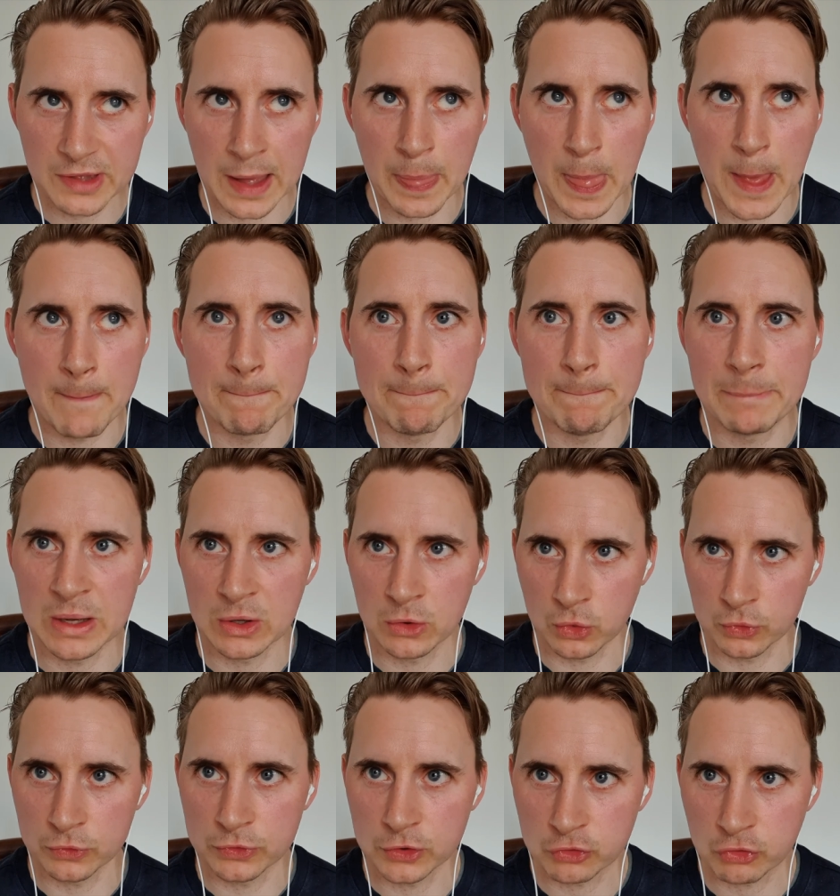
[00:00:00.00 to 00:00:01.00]
and then
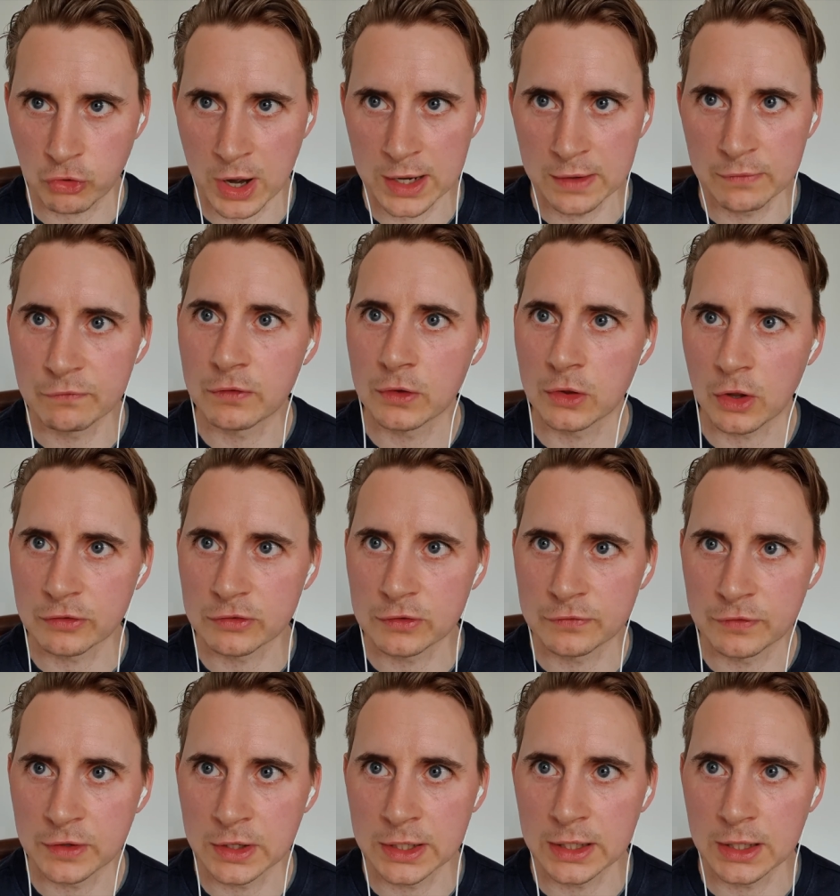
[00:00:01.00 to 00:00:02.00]
build the training
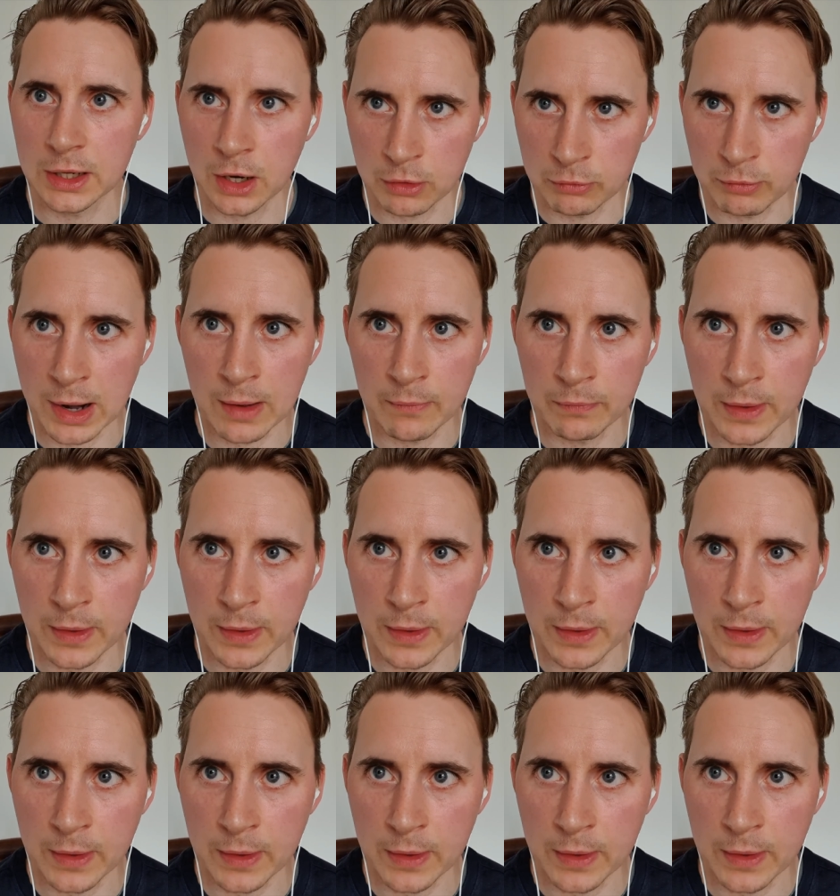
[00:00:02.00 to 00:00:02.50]
philosophy around